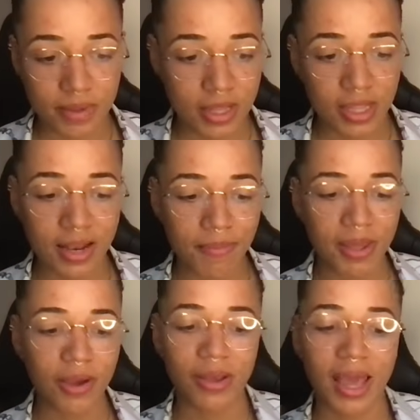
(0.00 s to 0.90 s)
It's going to
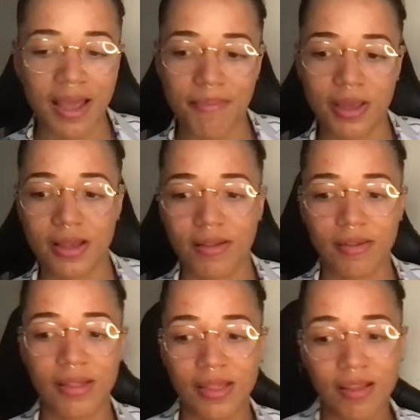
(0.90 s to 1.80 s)
be okay because
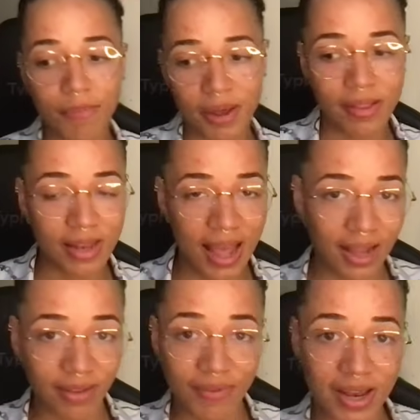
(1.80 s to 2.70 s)
this person
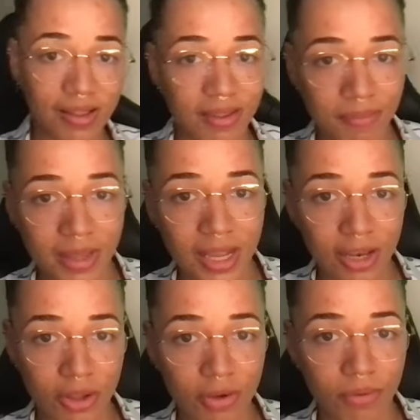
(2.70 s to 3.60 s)
activated something
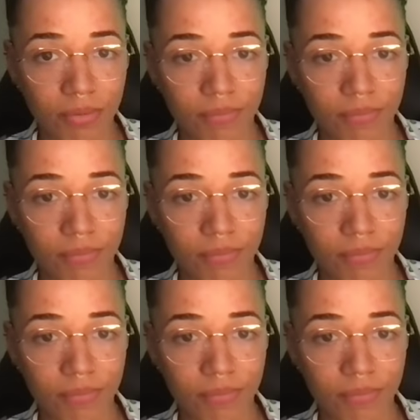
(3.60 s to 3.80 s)
in you.